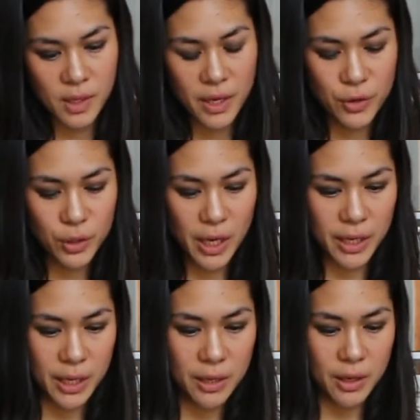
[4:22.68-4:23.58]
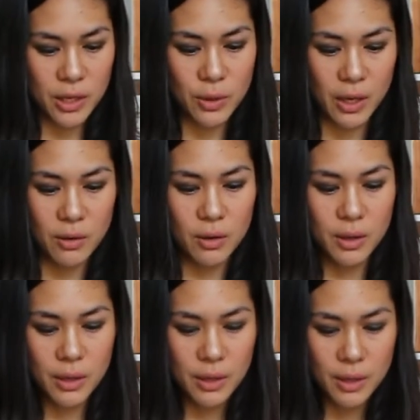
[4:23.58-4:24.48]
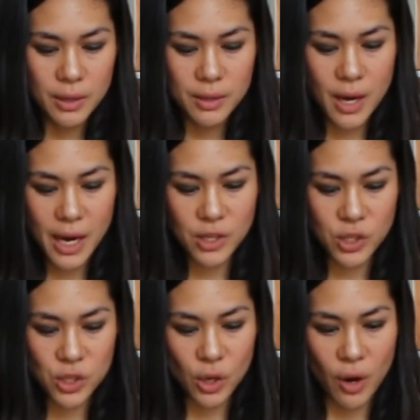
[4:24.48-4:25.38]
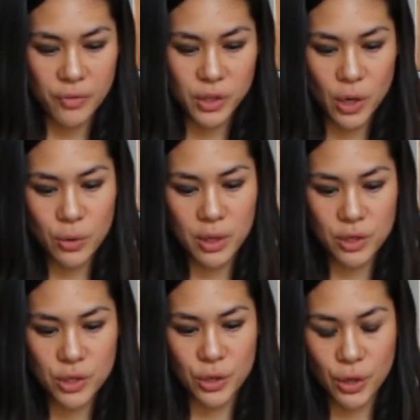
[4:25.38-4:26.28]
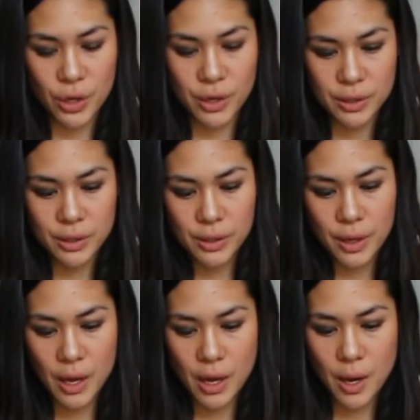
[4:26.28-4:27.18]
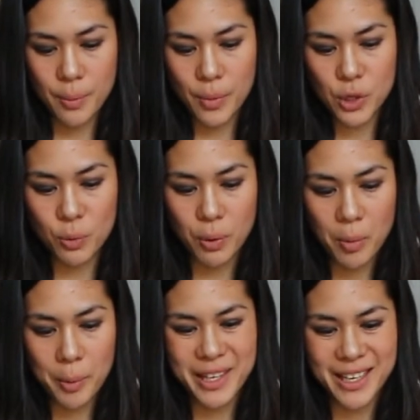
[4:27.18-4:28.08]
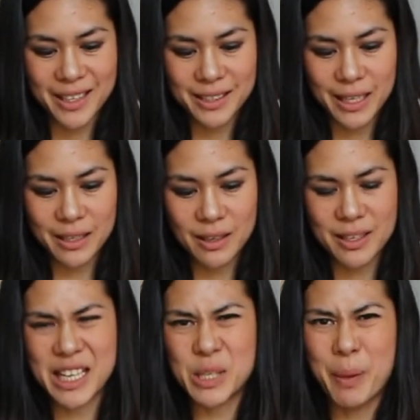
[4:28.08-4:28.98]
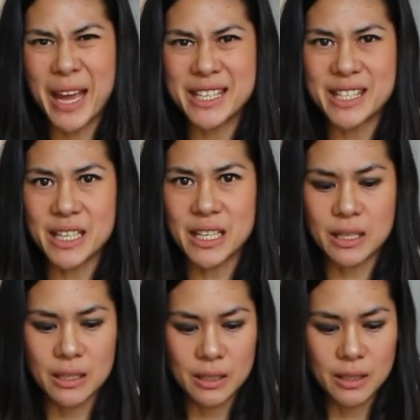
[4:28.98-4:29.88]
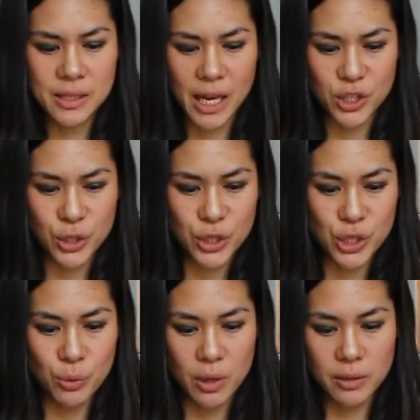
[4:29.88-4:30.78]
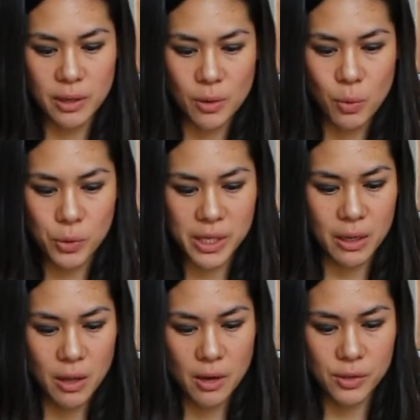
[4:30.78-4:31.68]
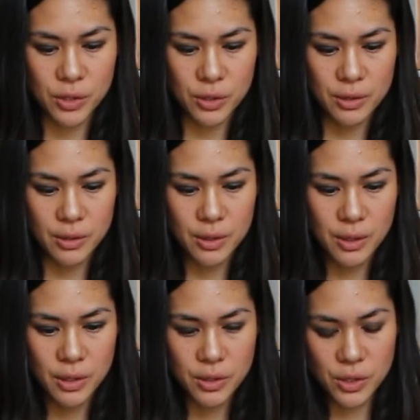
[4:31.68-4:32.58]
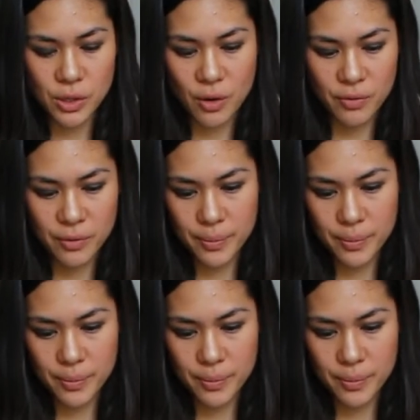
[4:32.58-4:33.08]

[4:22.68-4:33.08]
If you're lucky and you get nice soft coconut sugar, you'll probably get like a nice pasty texture to it, and it won't take long to dissolve.